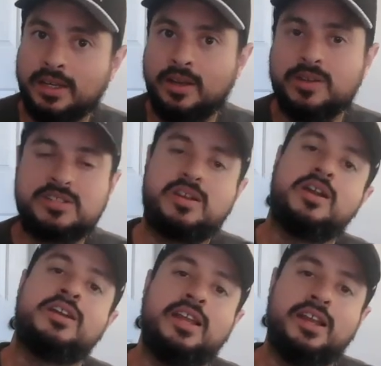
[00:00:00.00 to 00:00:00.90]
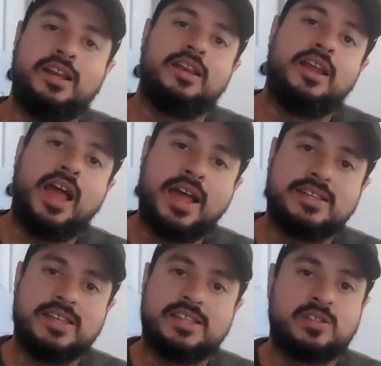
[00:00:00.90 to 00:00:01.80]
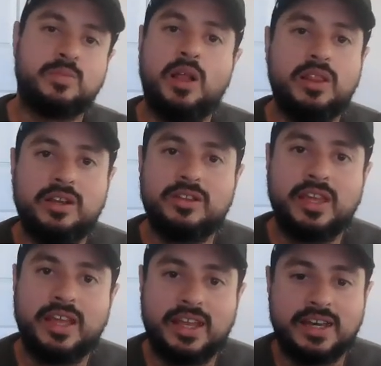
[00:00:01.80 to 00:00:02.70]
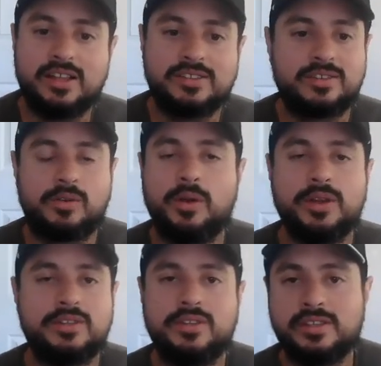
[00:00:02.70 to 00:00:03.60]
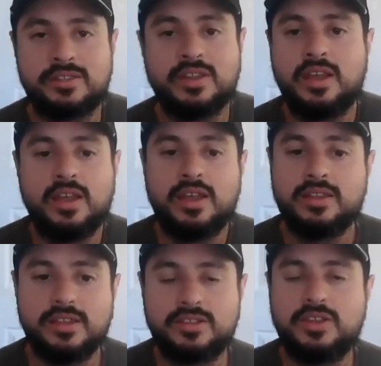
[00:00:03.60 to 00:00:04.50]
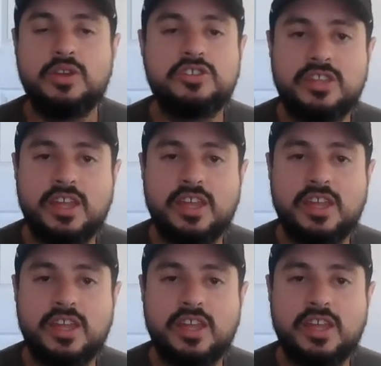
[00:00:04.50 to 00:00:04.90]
It started as a small little thing, and now it's growing to this huge